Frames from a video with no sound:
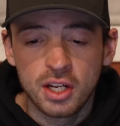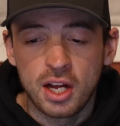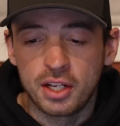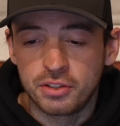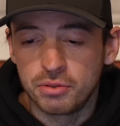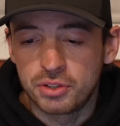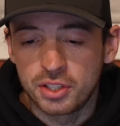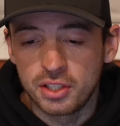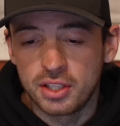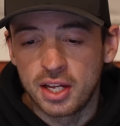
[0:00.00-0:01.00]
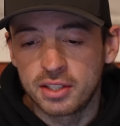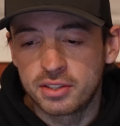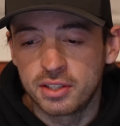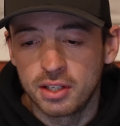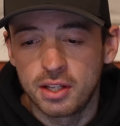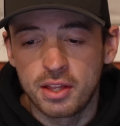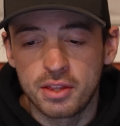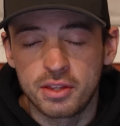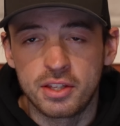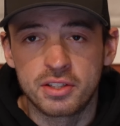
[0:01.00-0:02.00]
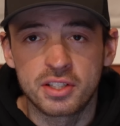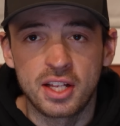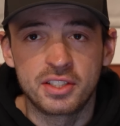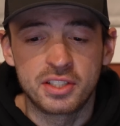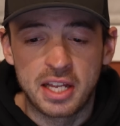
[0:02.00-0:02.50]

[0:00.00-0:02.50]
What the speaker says: I do see that the sleds